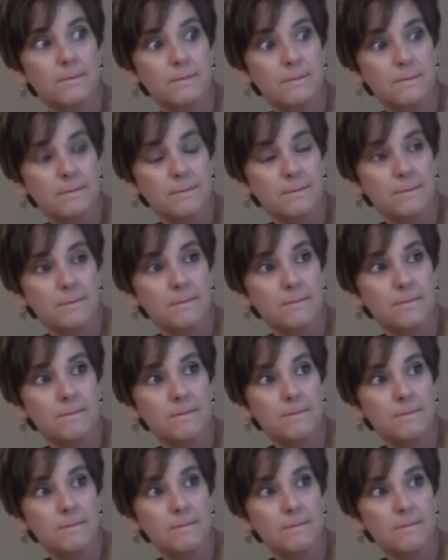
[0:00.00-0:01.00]
of what it
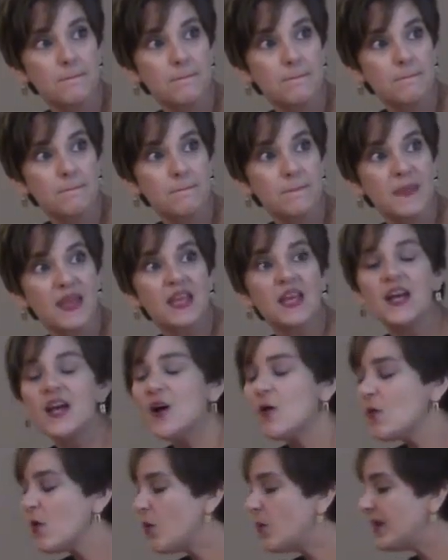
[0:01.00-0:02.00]
actually looks like.
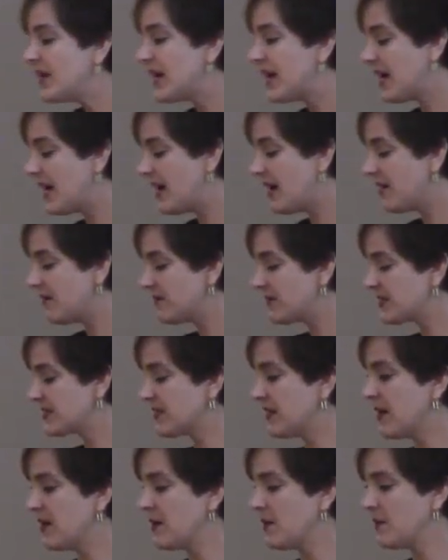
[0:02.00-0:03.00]
Well, we have
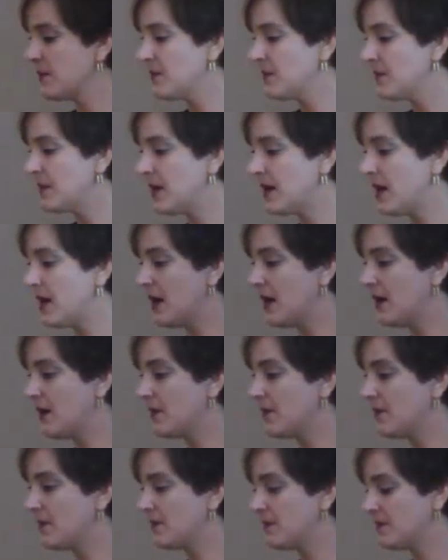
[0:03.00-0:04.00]
some,
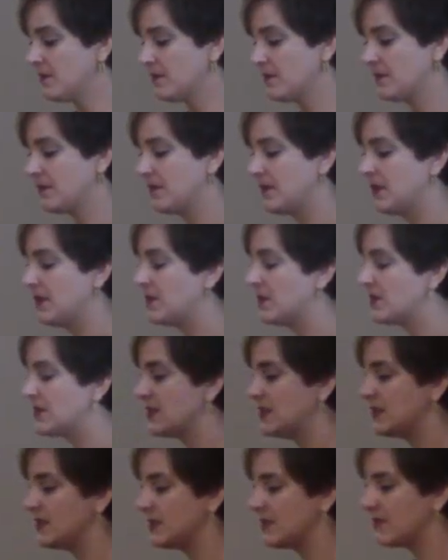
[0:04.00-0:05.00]
um, you know,
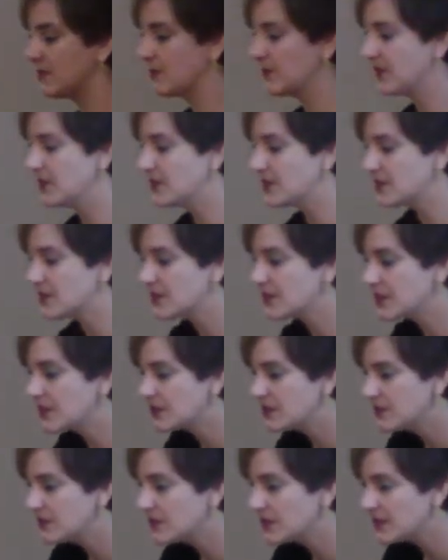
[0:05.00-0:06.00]
it's easier for me just to
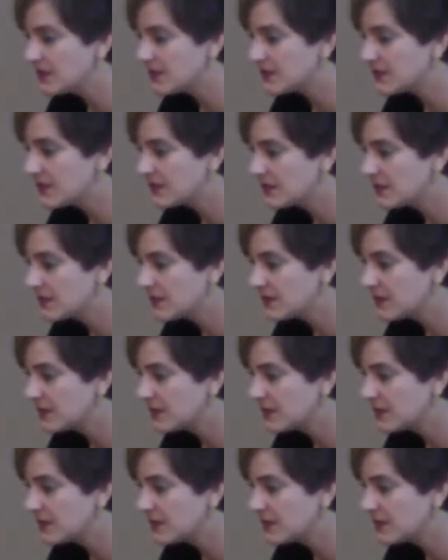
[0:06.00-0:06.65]
do this.